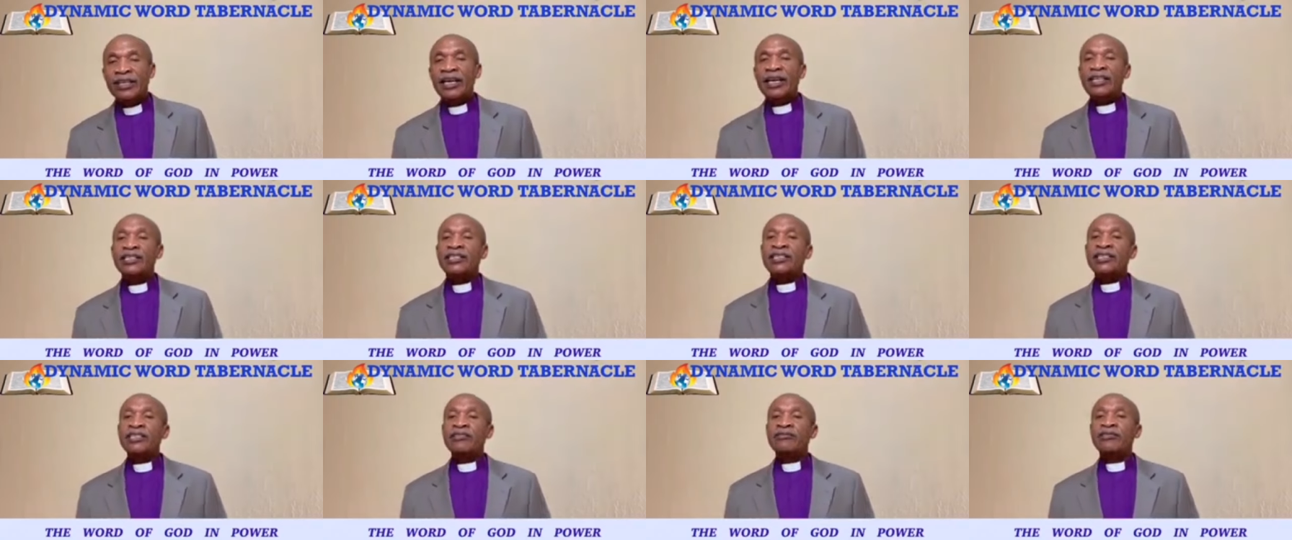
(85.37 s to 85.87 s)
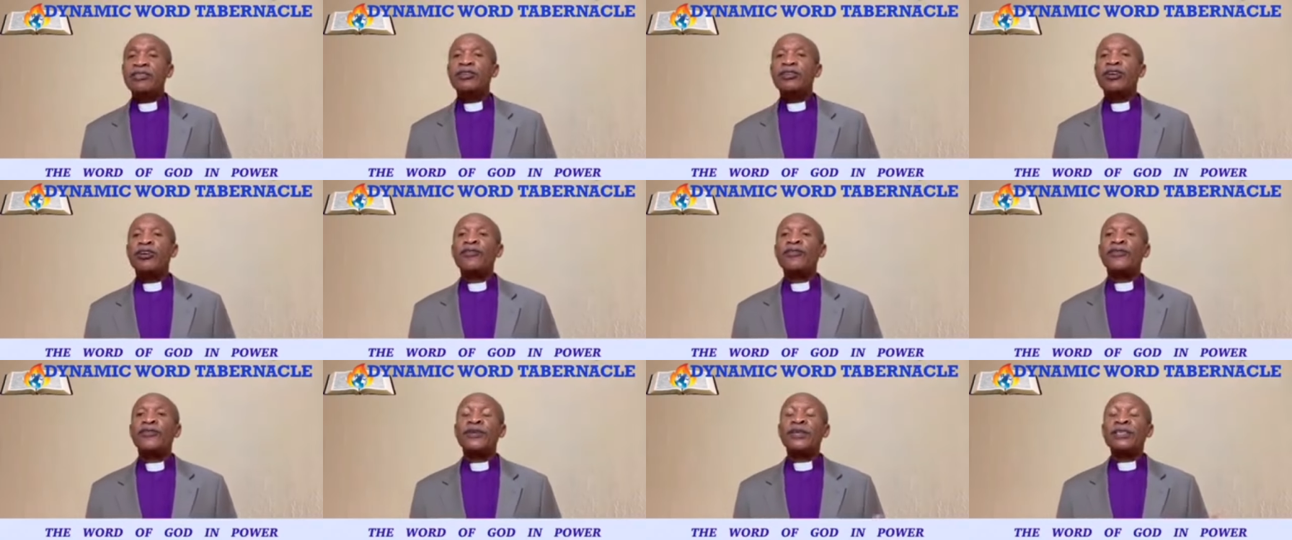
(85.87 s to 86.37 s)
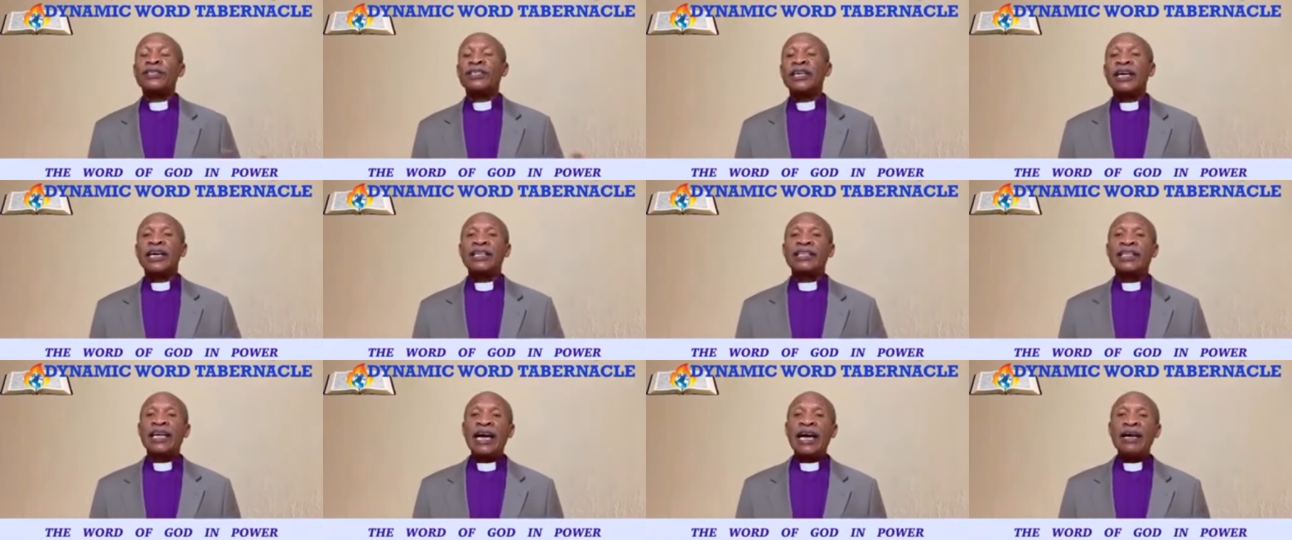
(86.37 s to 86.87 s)
And she even confessed
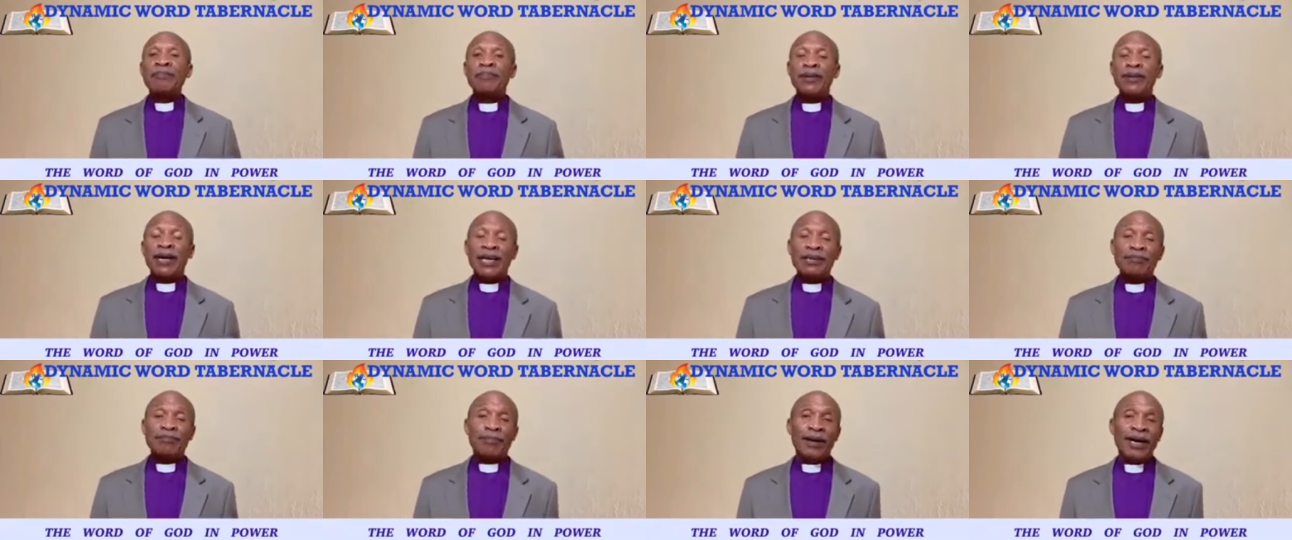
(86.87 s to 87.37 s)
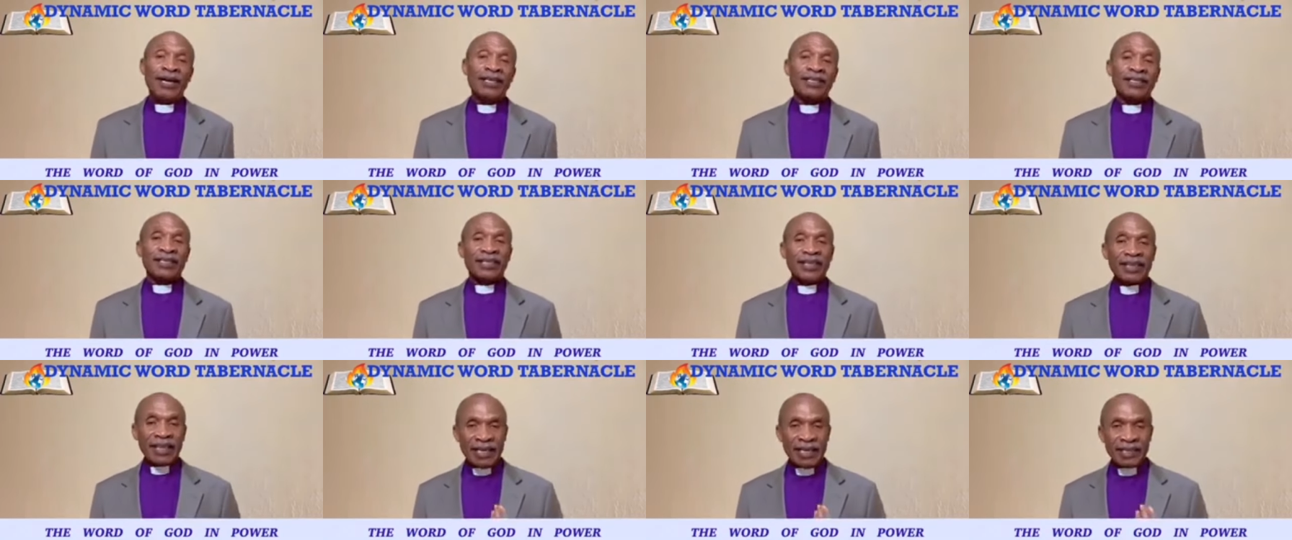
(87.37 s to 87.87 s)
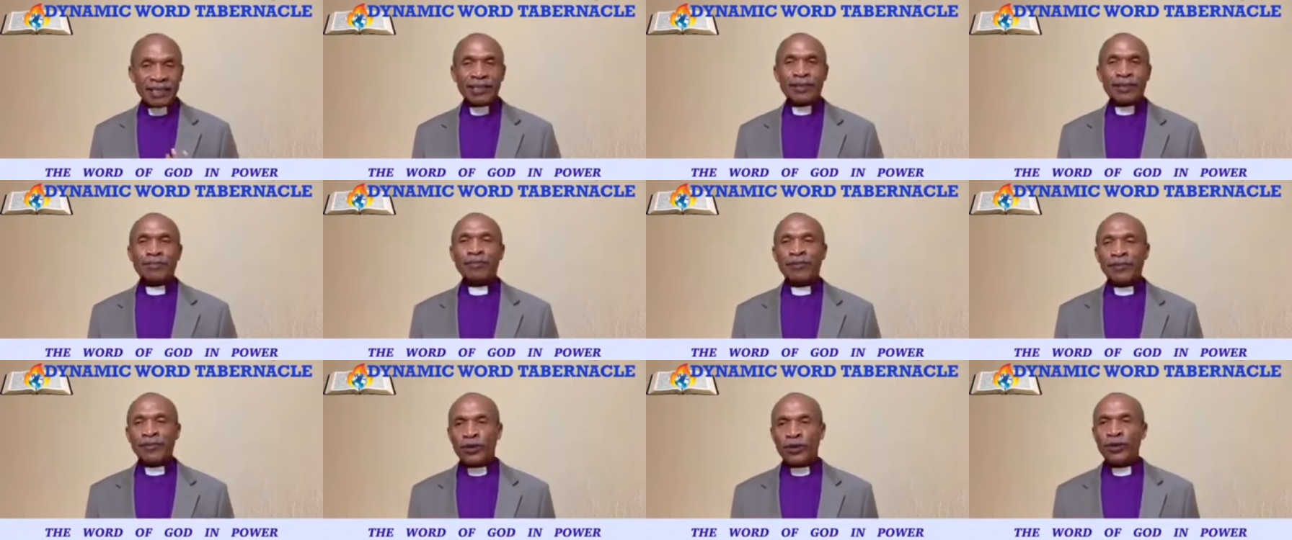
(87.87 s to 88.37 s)
her time had passed. That is
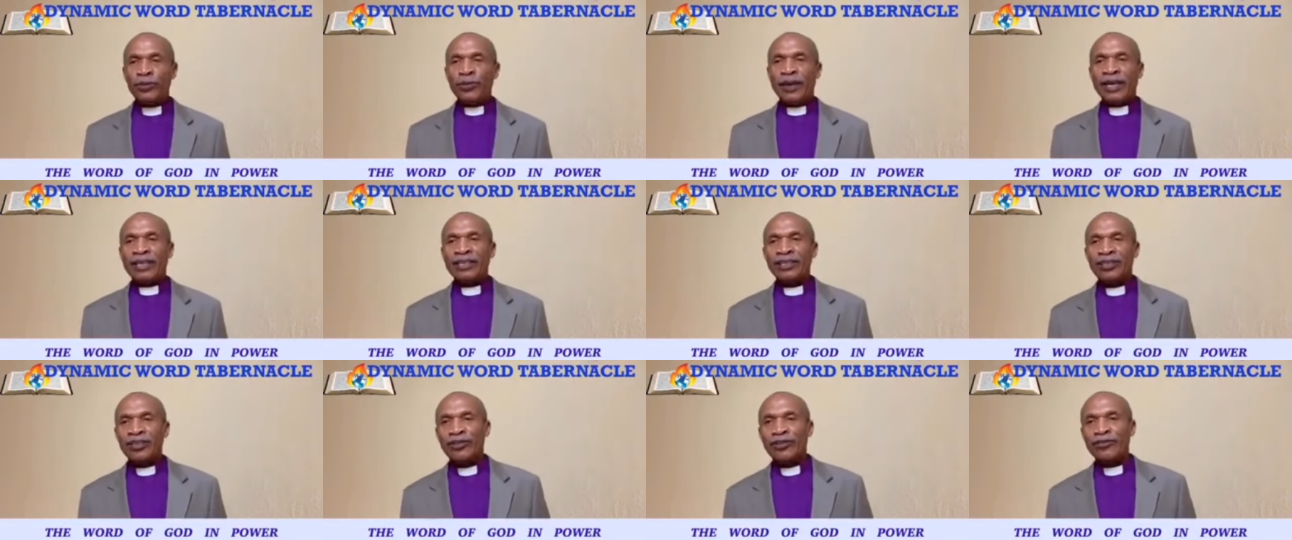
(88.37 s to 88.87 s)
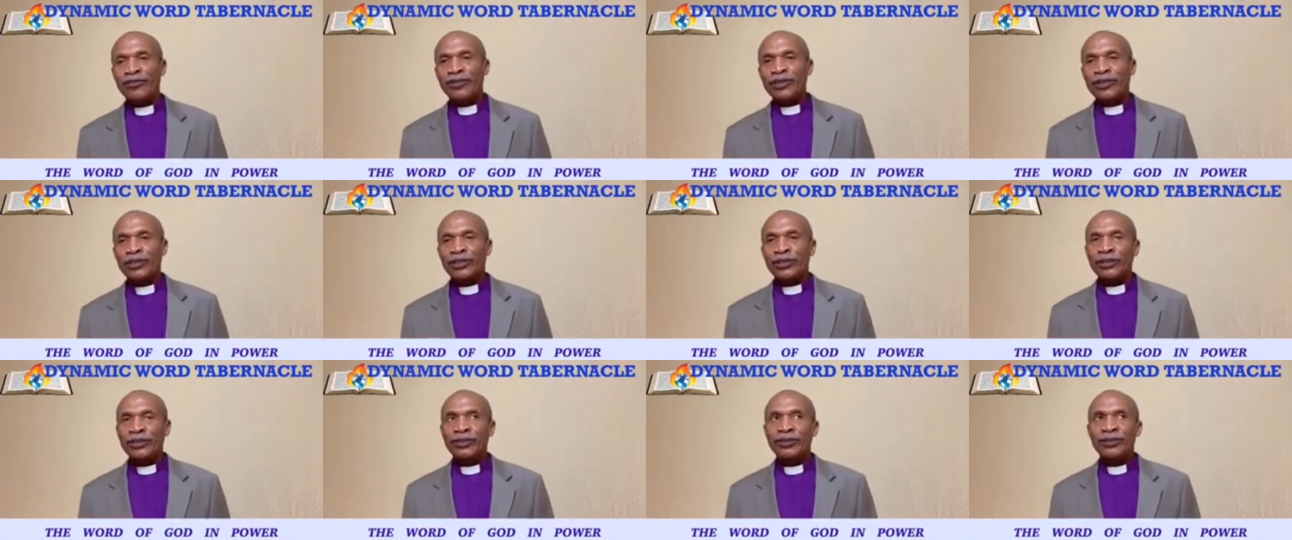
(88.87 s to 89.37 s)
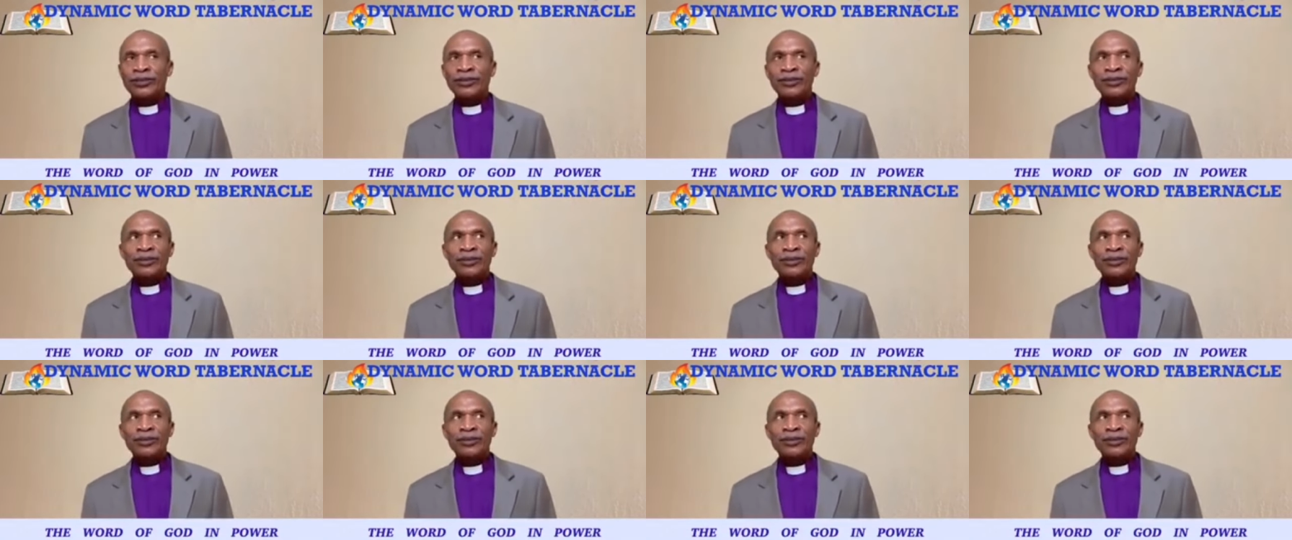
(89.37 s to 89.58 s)
human confession.